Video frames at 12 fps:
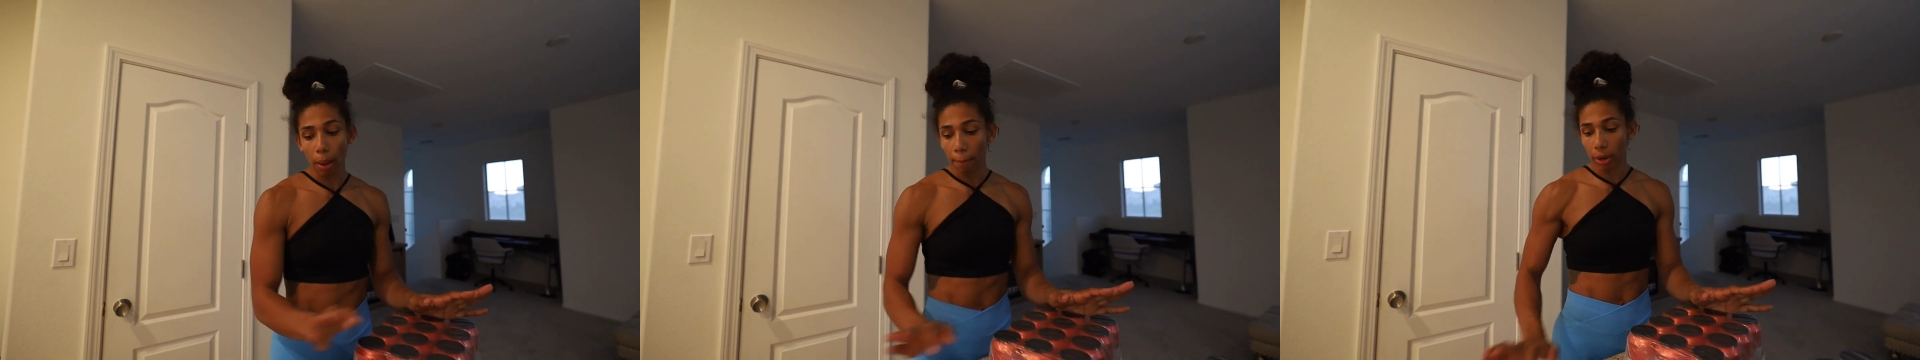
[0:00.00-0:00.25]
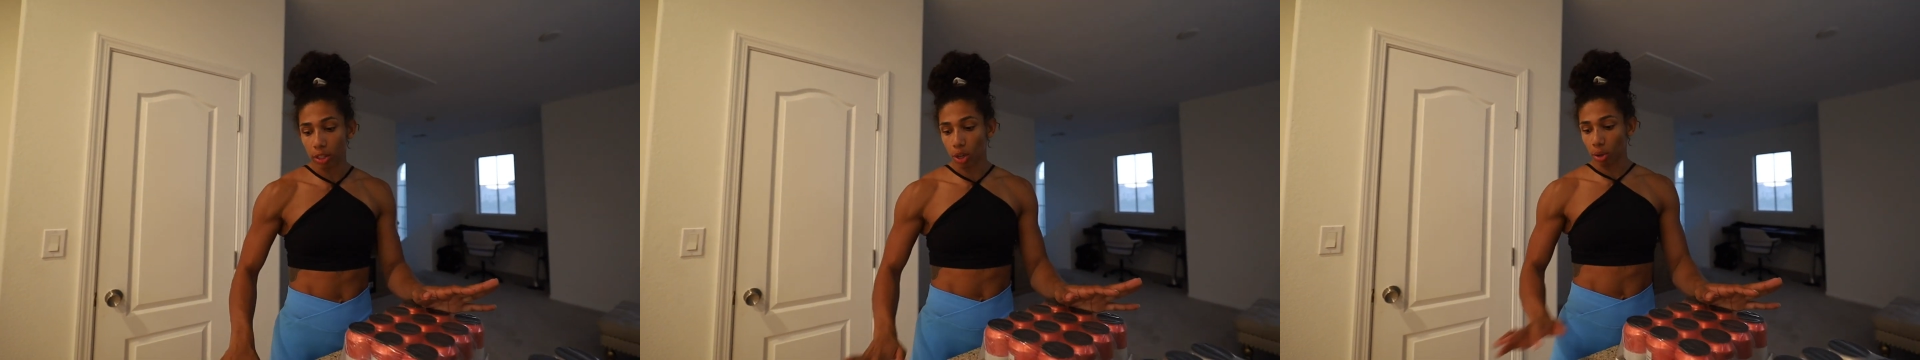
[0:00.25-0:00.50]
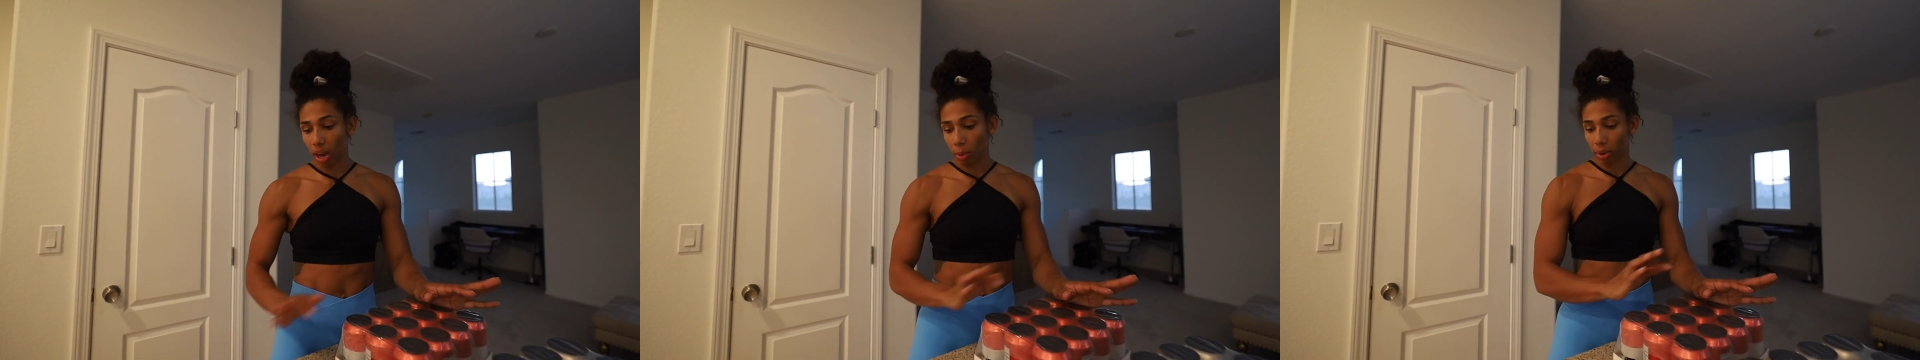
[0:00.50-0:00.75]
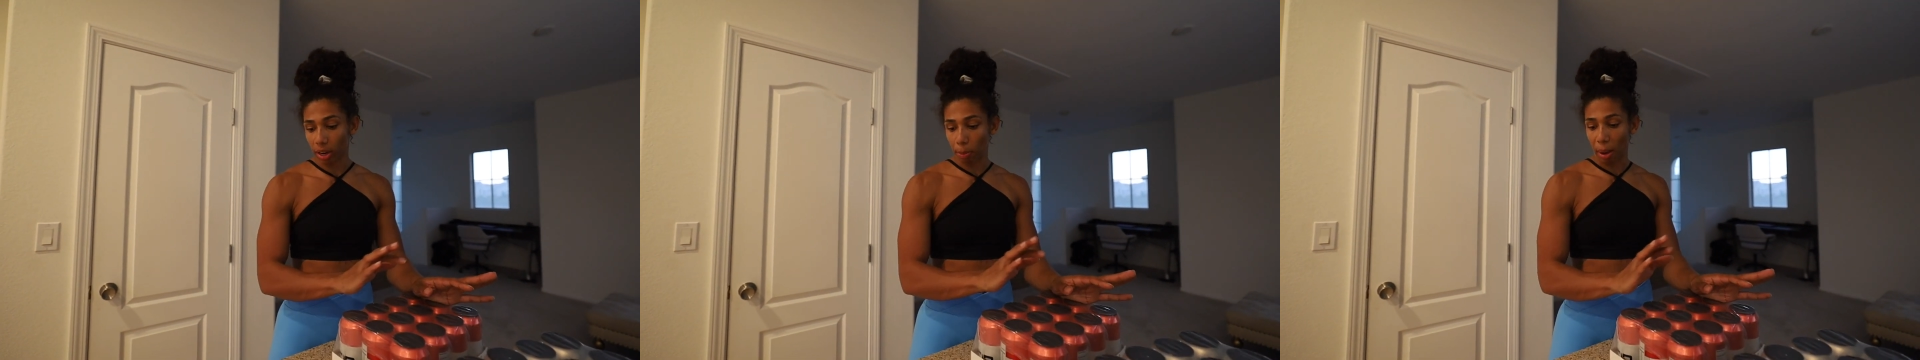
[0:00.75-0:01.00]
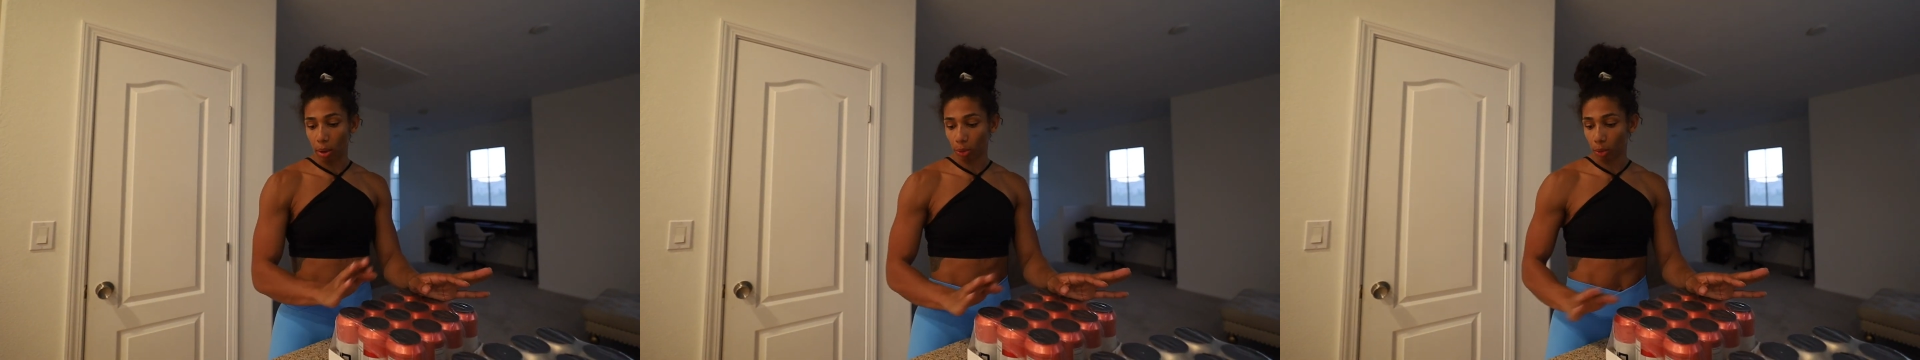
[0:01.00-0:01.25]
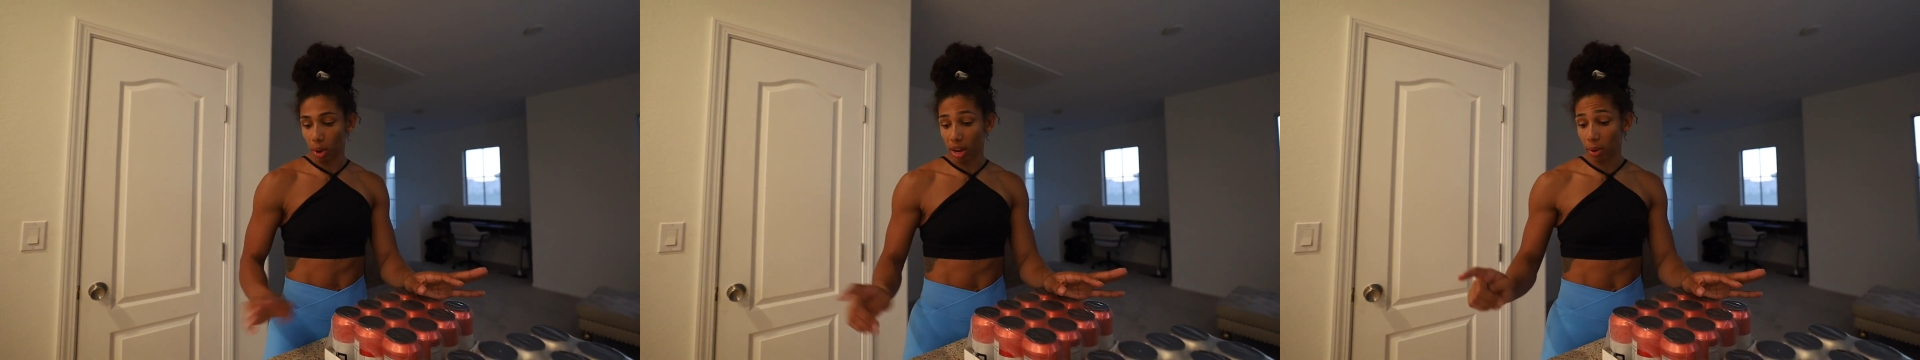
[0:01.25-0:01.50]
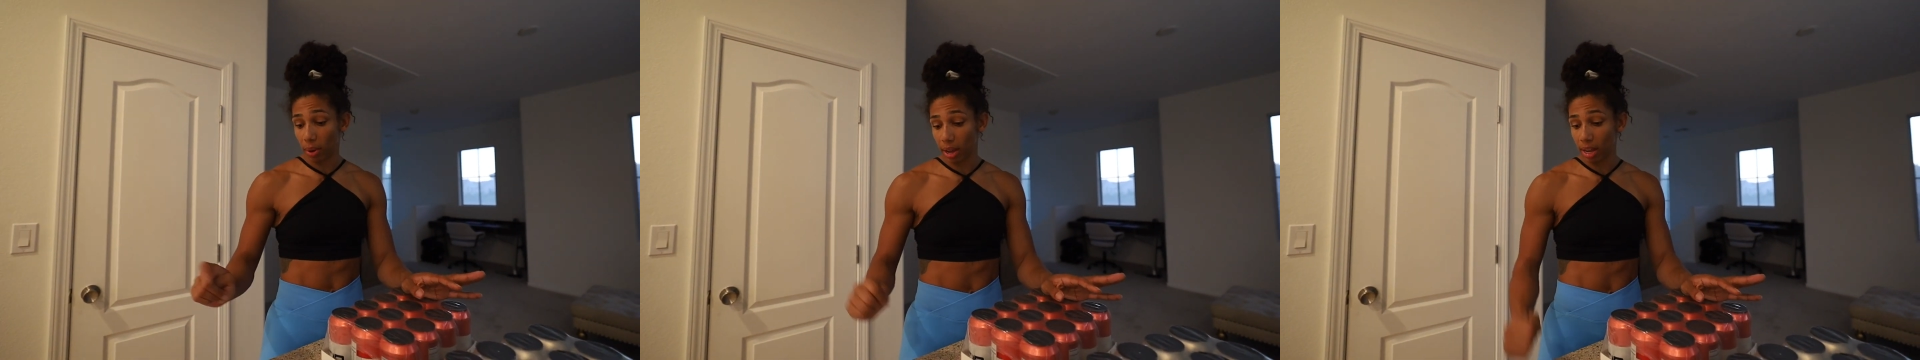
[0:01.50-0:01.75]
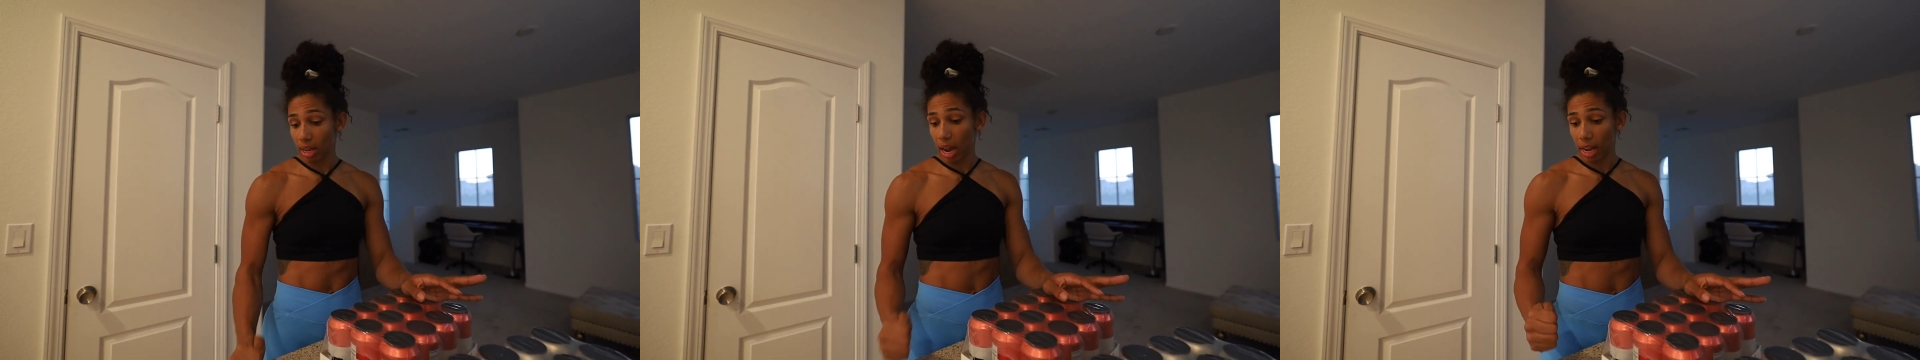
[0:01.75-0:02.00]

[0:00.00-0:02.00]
but it's okay, we're gonna power through anyway.